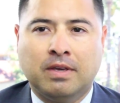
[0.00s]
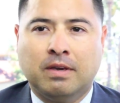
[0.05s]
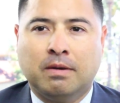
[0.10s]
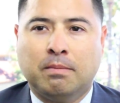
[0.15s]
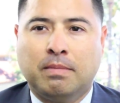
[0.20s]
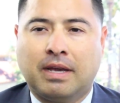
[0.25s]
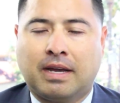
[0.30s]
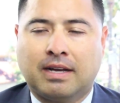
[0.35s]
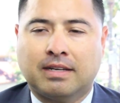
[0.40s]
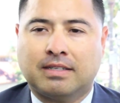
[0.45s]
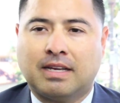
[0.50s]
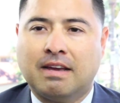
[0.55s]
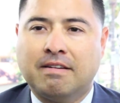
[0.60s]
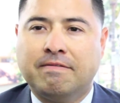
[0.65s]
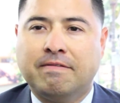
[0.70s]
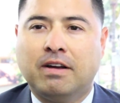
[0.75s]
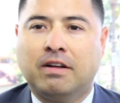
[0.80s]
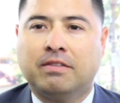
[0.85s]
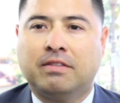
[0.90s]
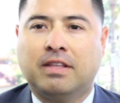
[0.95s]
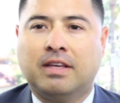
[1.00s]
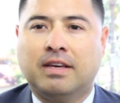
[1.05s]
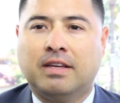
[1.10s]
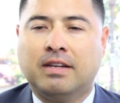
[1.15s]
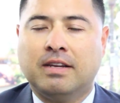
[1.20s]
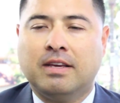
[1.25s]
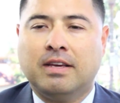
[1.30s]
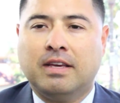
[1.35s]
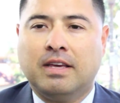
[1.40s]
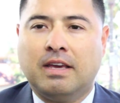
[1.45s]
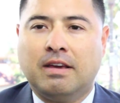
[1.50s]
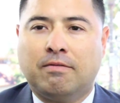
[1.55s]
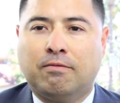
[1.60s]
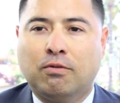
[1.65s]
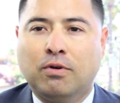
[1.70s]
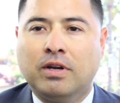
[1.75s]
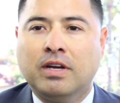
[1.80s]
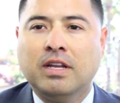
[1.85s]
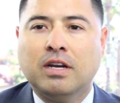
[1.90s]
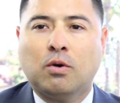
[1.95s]
because I felt that if
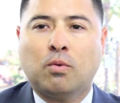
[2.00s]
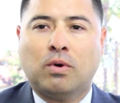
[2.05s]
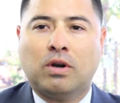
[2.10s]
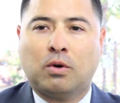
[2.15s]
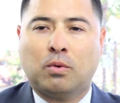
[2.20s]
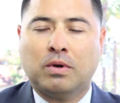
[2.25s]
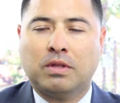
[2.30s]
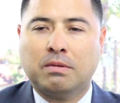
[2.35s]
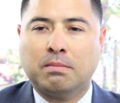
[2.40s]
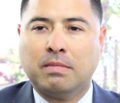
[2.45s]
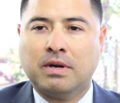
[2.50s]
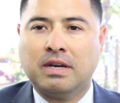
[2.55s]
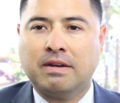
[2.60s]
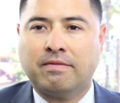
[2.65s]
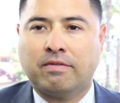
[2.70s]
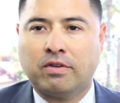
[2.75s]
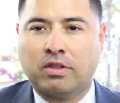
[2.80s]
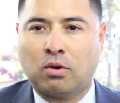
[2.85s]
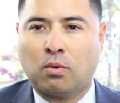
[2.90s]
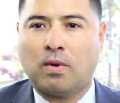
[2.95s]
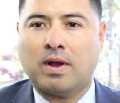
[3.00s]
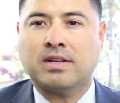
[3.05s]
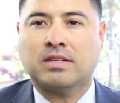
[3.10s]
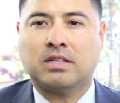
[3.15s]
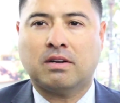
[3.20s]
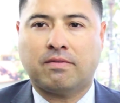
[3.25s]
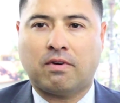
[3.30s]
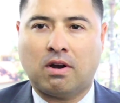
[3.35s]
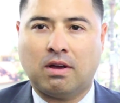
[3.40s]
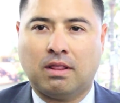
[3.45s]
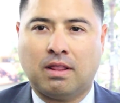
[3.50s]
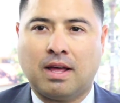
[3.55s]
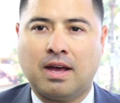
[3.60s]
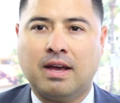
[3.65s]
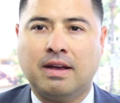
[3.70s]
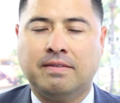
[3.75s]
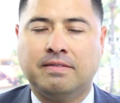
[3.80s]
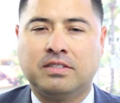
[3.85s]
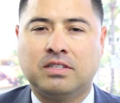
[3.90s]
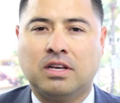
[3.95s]
we're going to work with money for the rest of our
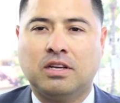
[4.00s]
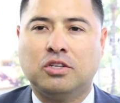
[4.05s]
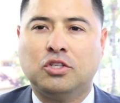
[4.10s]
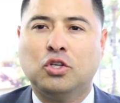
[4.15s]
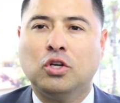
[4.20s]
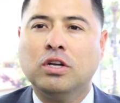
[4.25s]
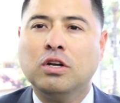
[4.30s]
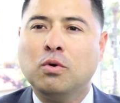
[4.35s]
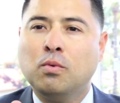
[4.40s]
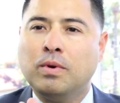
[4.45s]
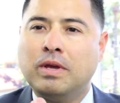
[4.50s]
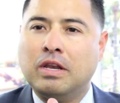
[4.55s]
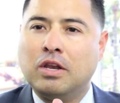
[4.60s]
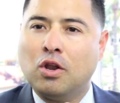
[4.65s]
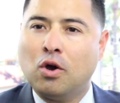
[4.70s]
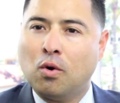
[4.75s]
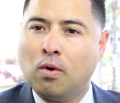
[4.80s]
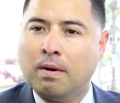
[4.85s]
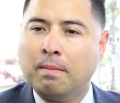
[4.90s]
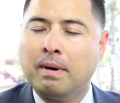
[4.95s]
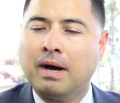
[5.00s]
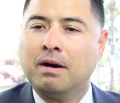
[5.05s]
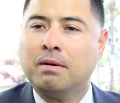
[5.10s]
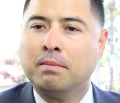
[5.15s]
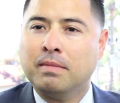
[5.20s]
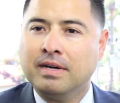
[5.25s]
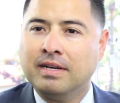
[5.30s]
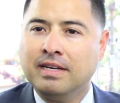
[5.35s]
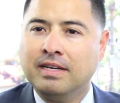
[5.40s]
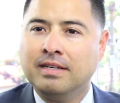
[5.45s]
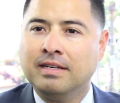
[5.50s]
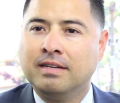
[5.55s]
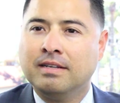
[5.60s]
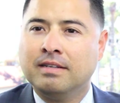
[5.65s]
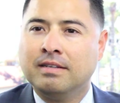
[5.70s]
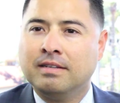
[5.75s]
lives, shouldn't we know about money?